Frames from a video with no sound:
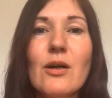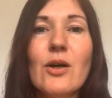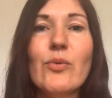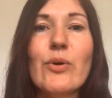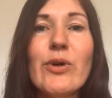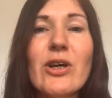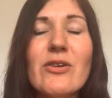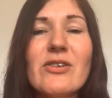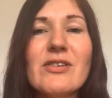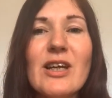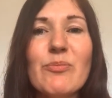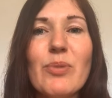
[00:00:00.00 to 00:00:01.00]
When we
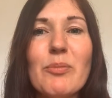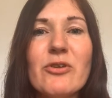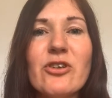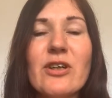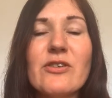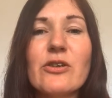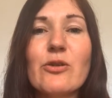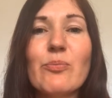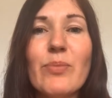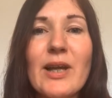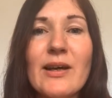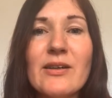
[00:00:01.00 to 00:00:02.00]
understand publishing as a
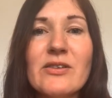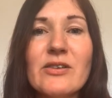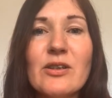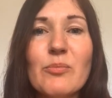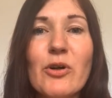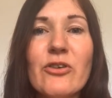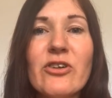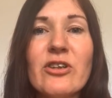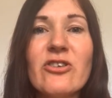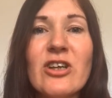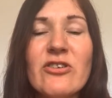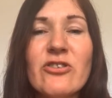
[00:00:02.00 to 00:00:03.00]
complex,
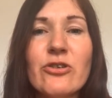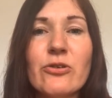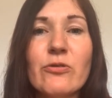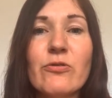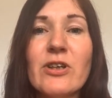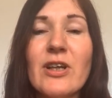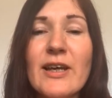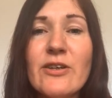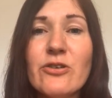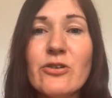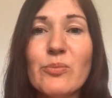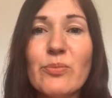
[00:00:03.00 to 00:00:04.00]
multi-agential,
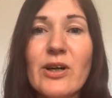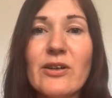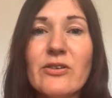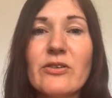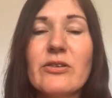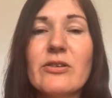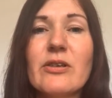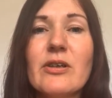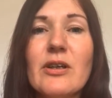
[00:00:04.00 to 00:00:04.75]
relational practice,